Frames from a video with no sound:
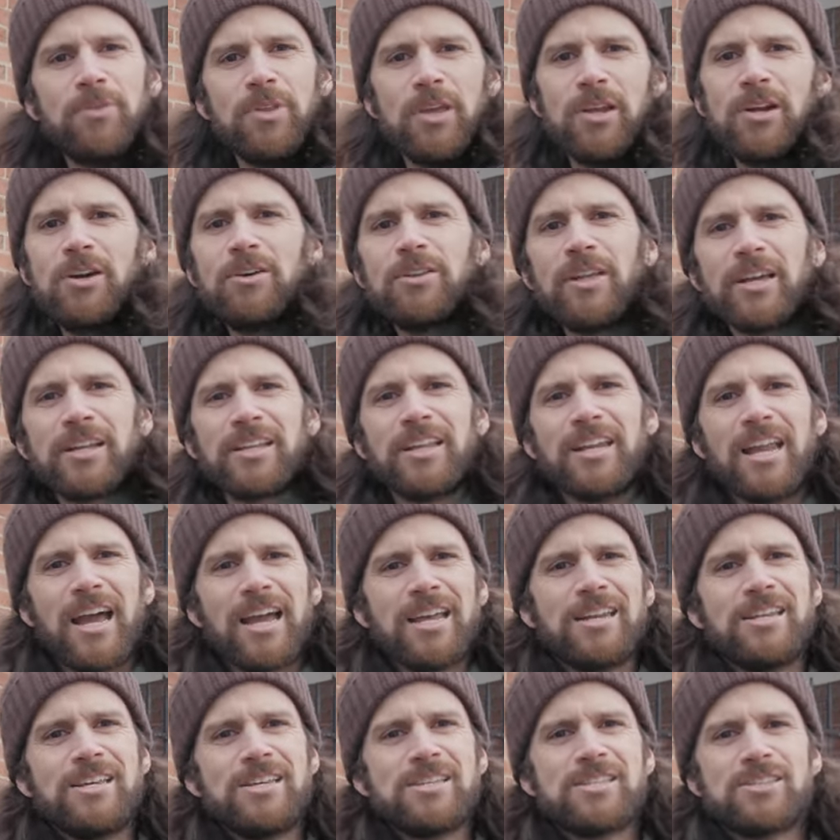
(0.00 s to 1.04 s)
you know, like the
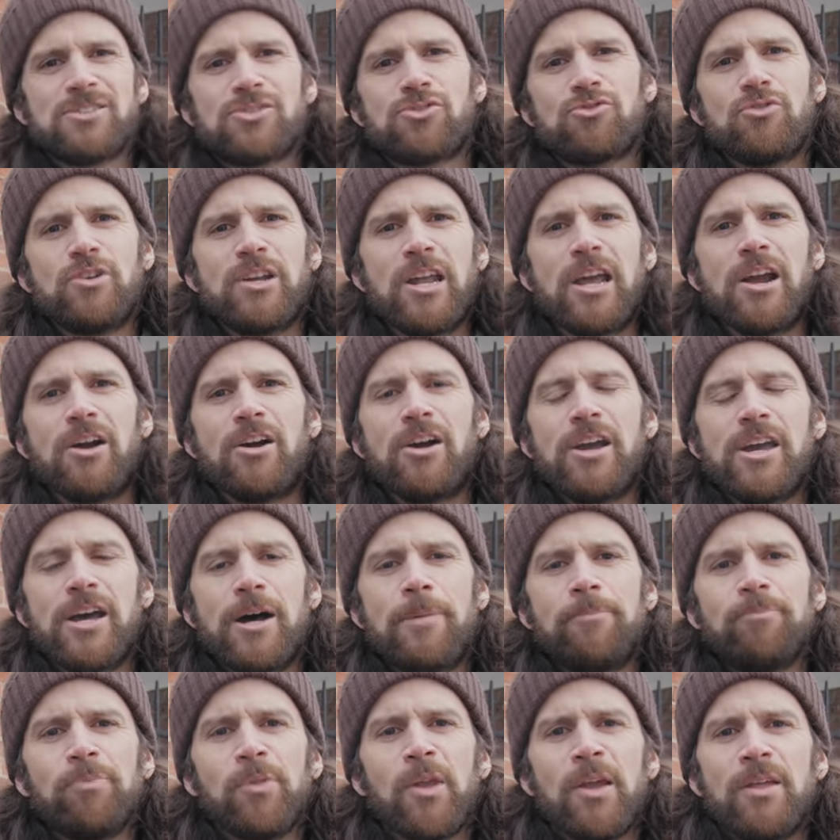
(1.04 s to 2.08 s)
90th Street
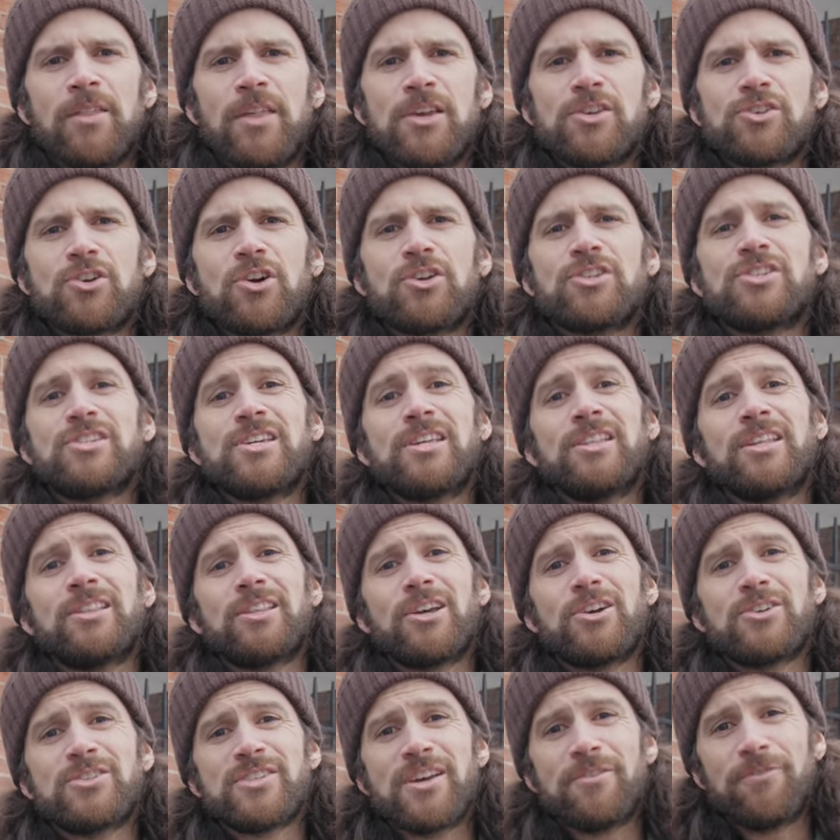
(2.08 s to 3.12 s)
area, they start seeing that
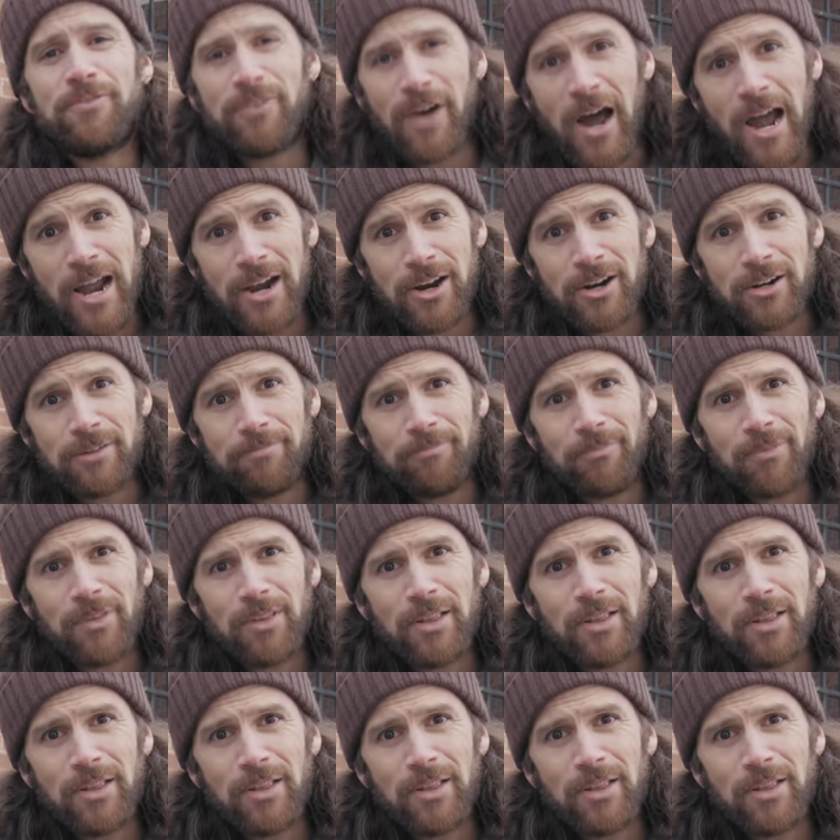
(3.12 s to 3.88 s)
there's a fire.